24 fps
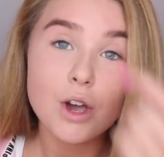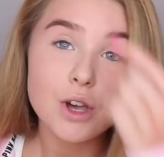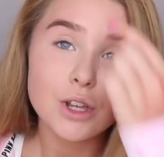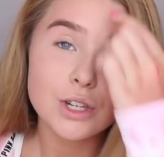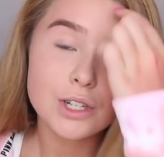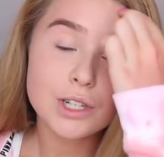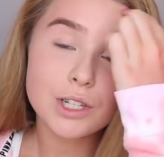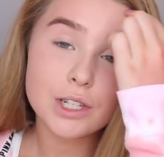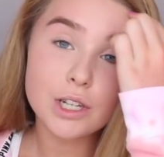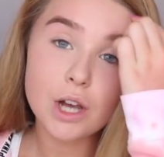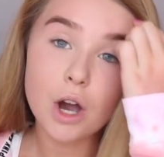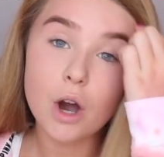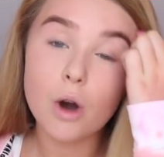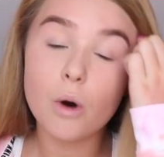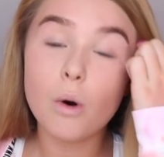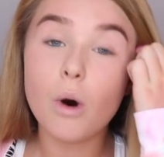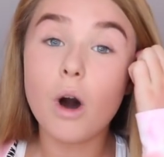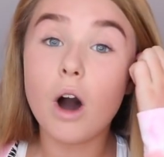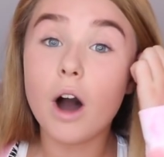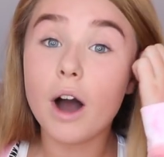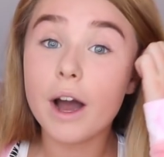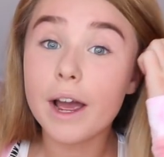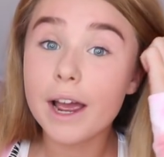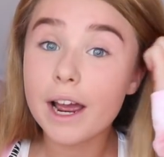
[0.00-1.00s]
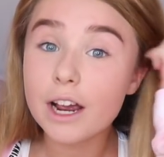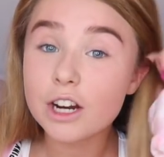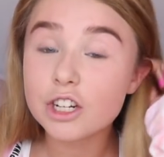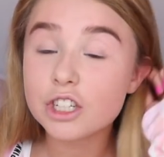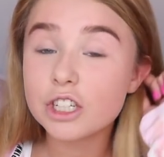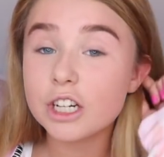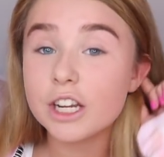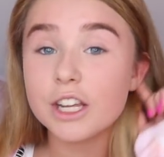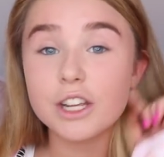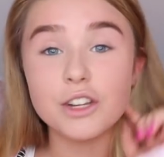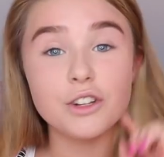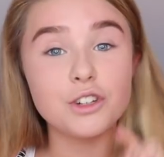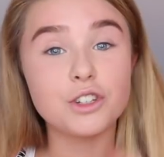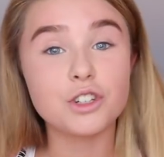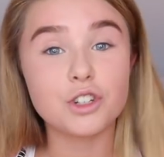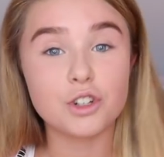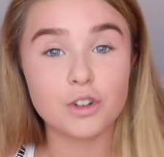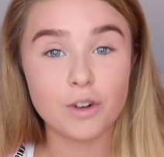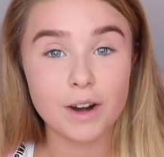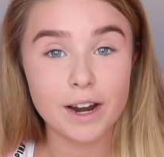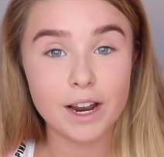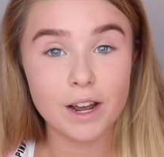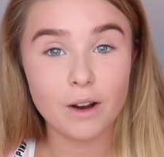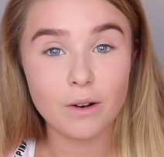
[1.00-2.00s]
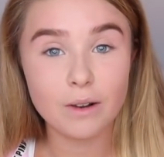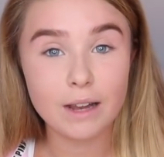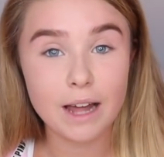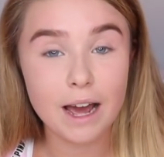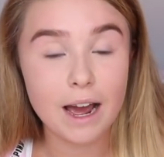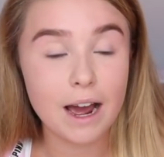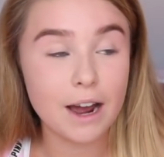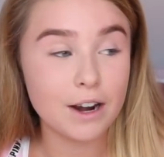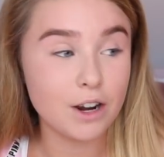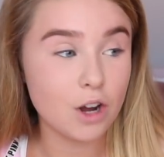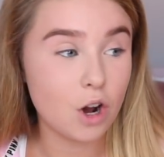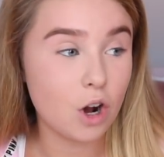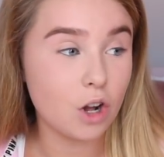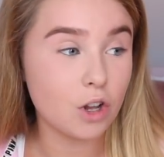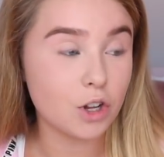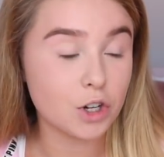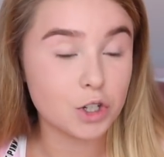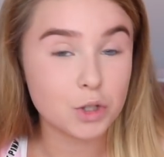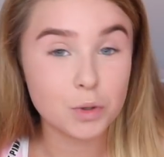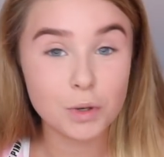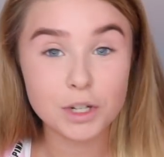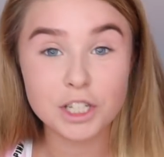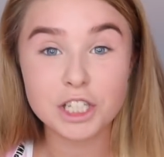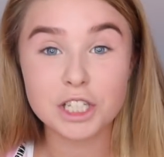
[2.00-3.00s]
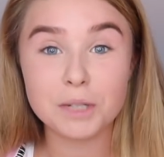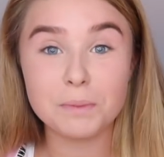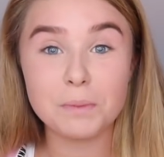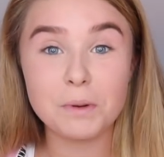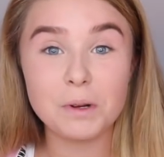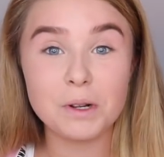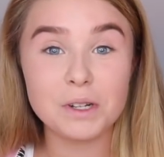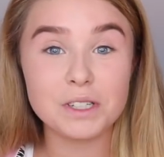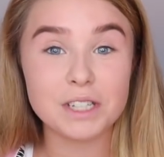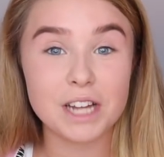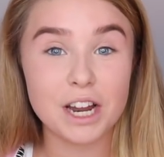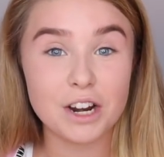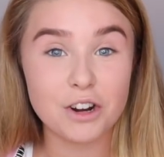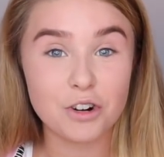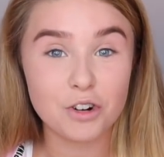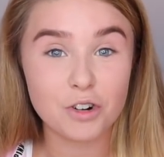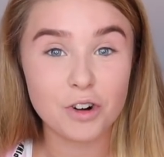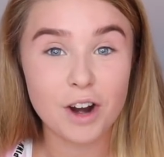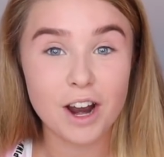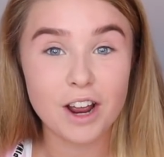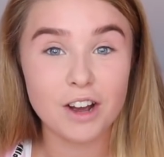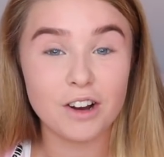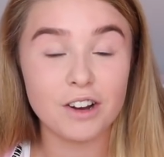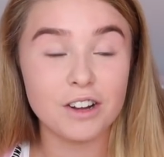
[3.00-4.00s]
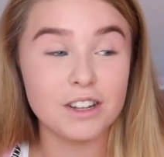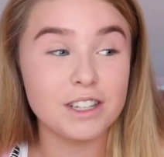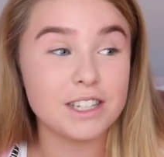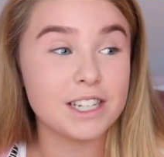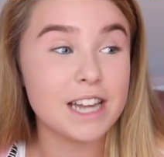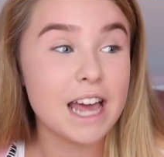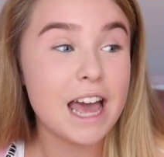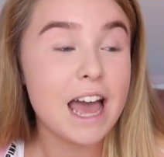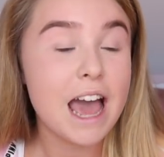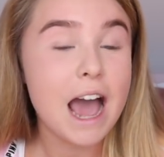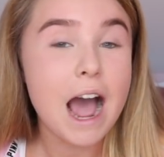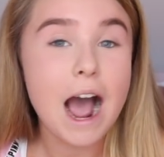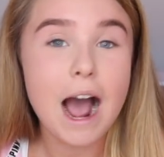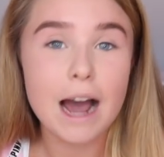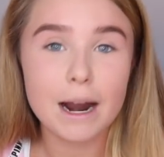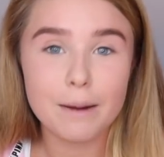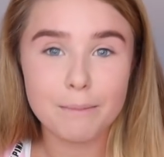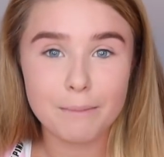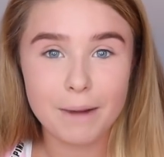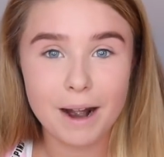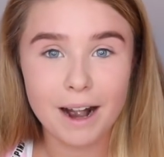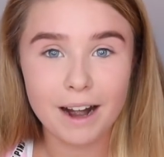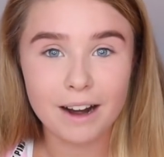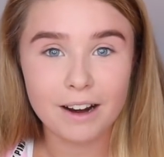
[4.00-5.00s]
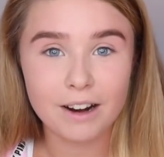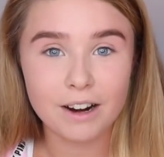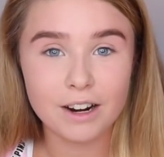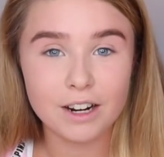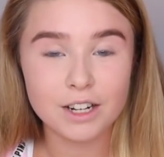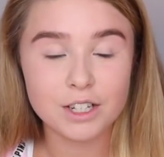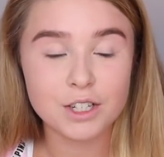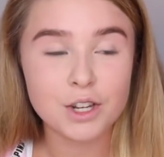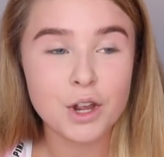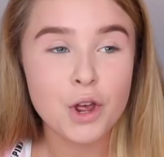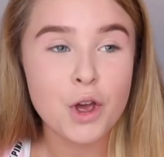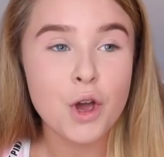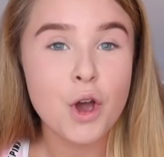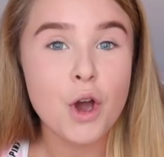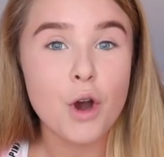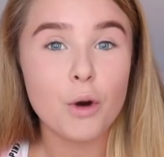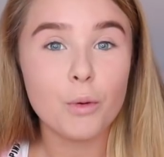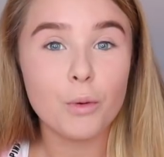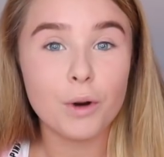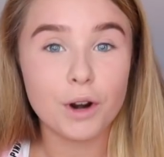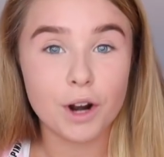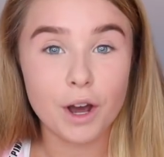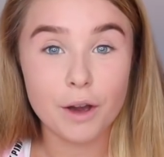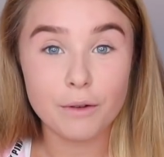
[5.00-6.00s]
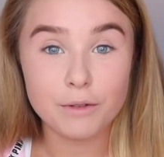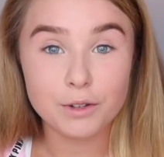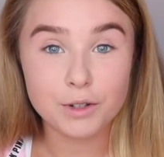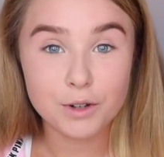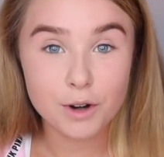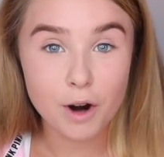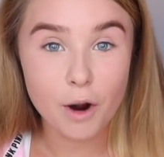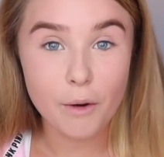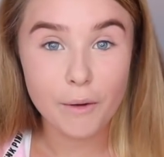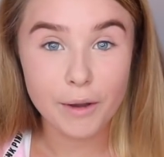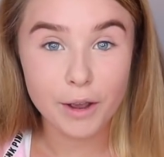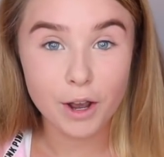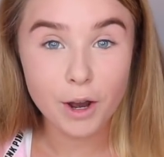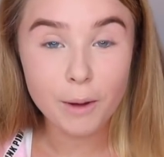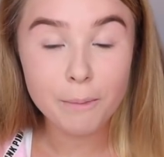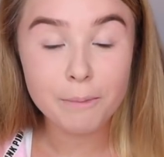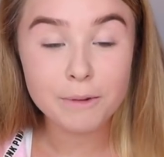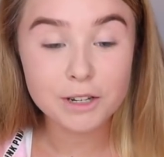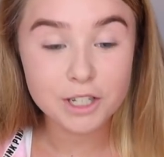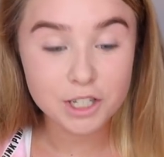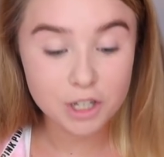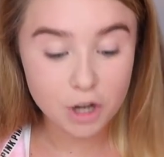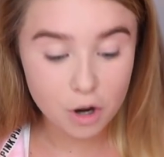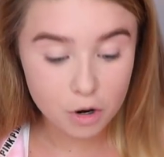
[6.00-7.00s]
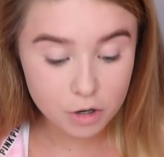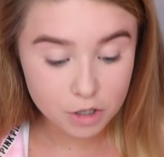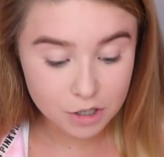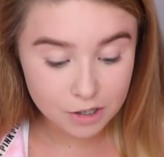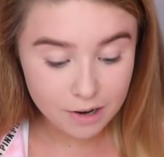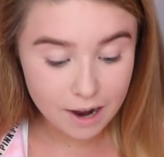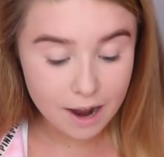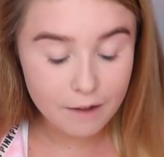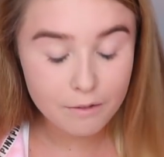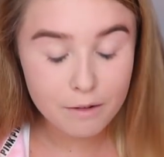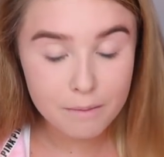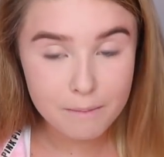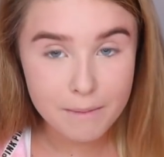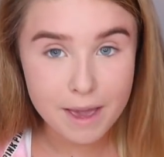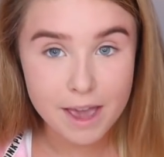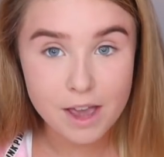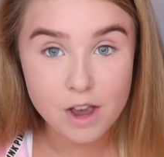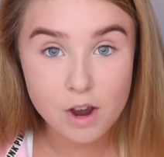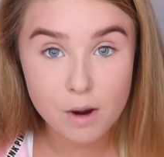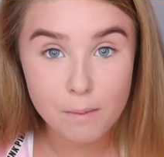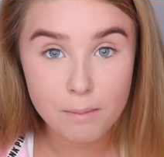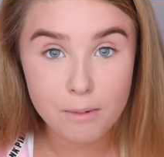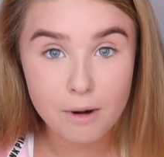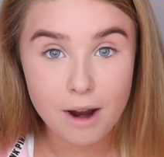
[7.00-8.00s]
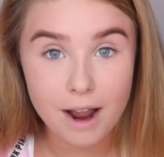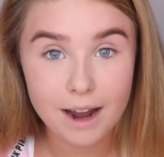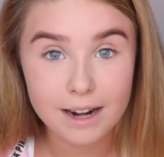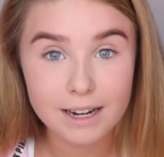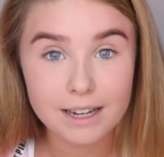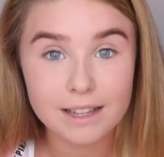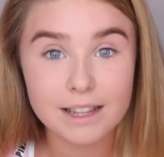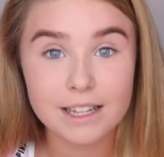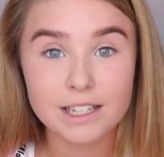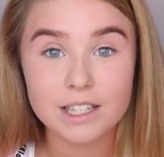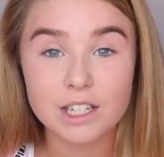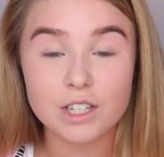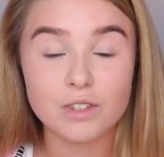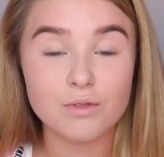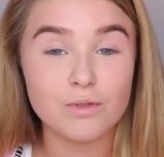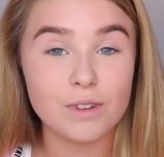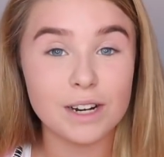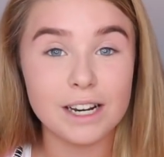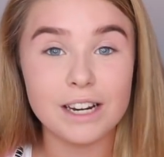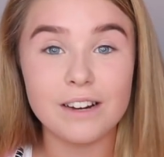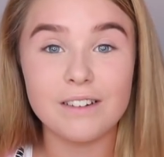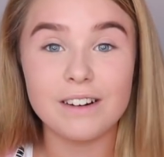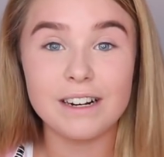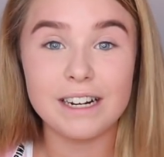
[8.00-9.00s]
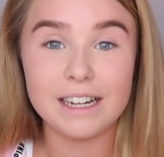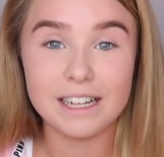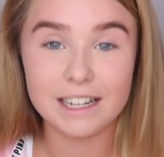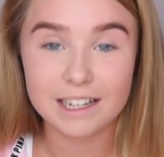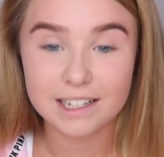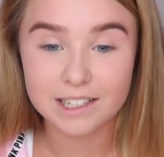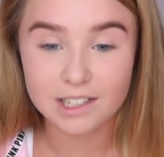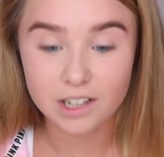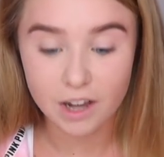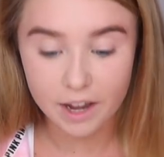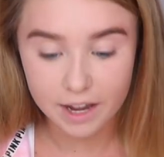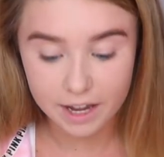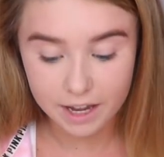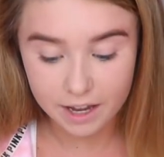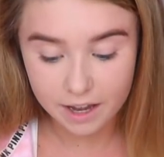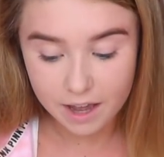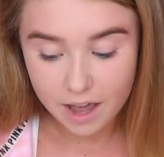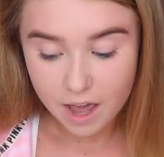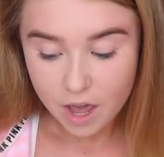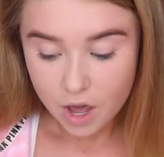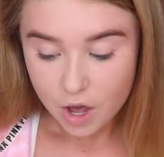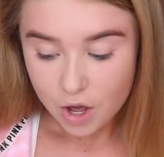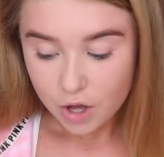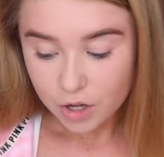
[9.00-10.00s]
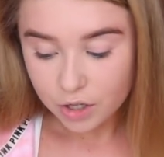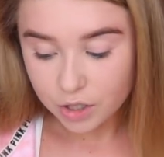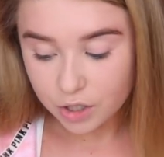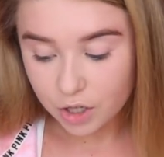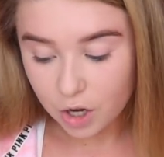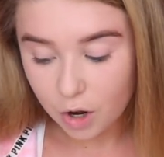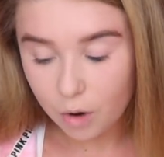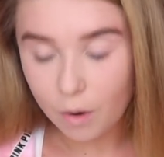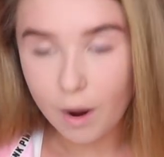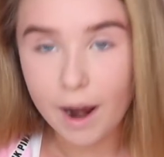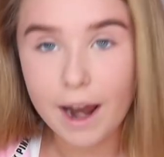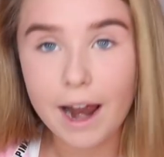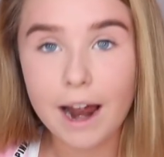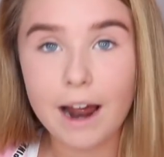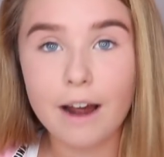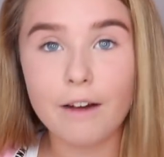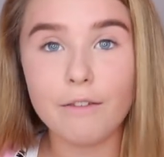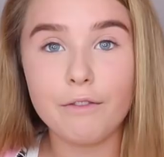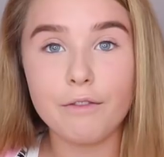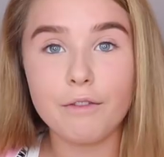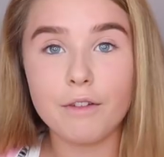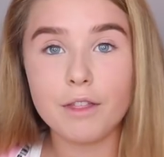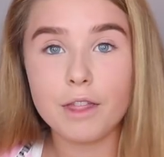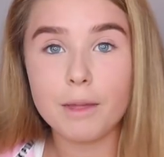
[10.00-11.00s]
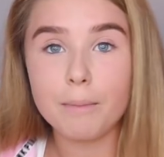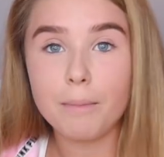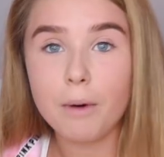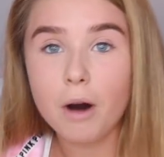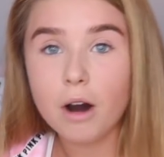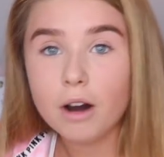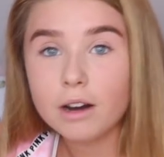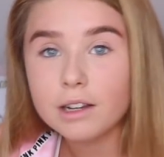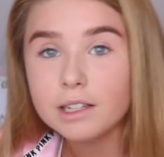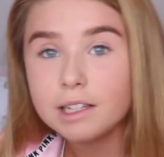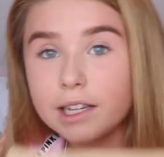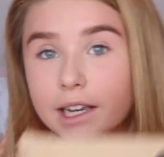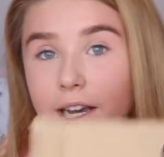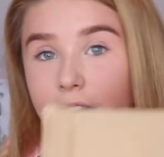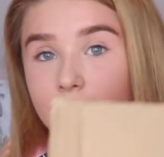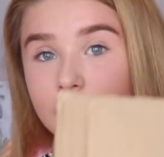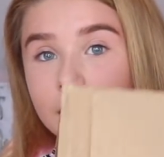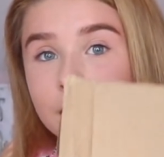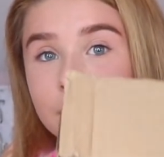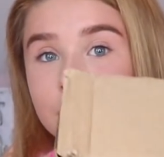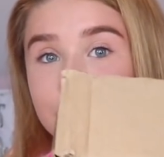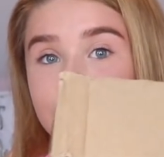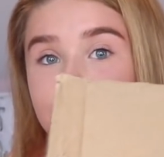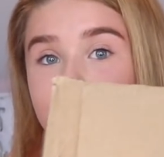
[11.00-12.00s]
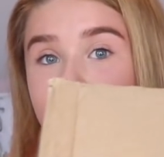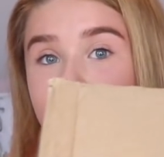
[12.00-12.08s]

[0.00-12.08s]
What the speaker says: So I actually used Crayola and all their twistables and crayons and markers when I was growing up. So to have a makeup brand, this is really exciting. So I have the box here.